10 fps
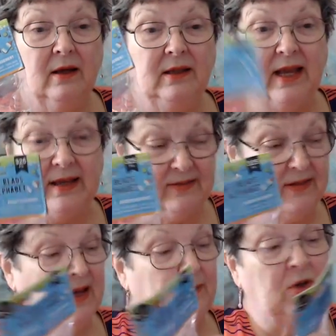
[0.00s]
yes,
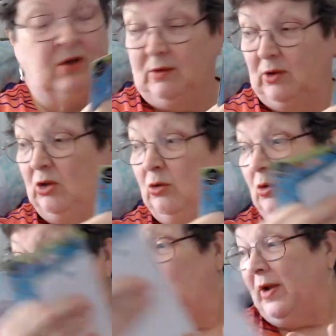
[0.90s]
I'm going to,
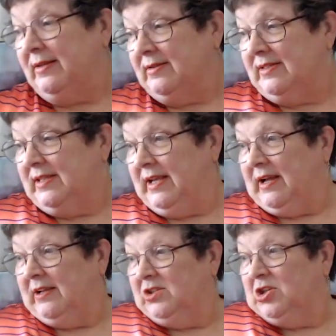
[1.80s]
you, you wait and see.
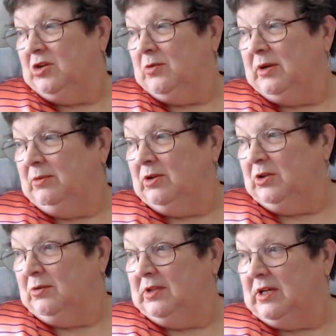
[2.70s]
I'll show you what I'm going
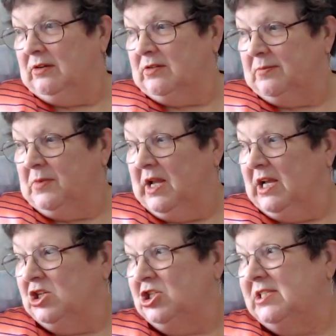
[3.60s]
to do with those.
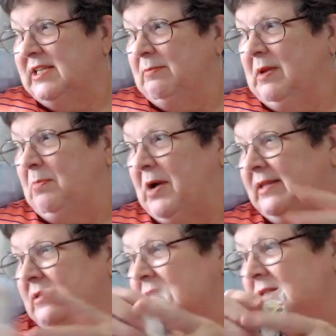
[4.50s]
She sent me
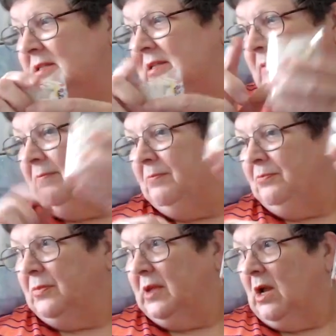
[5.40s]
buttons.
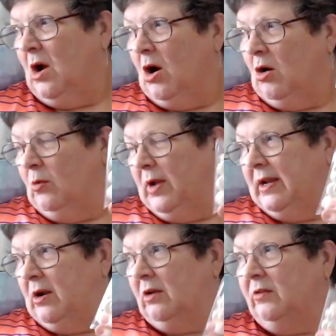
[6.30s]
Oh,
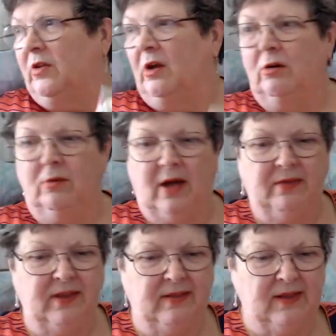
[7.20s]
and also, I
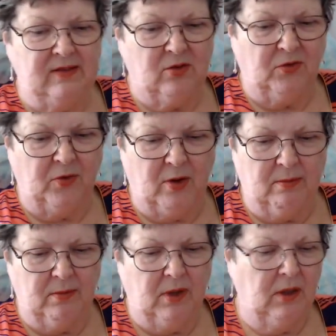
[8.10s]
think these are
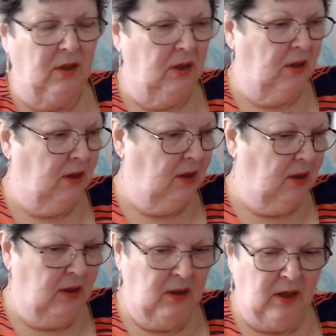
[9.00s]
from,
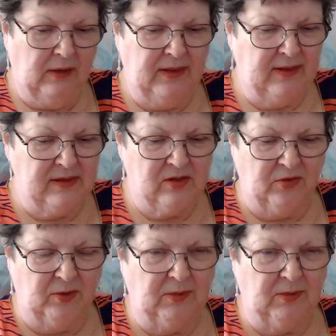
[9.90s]
I think these are from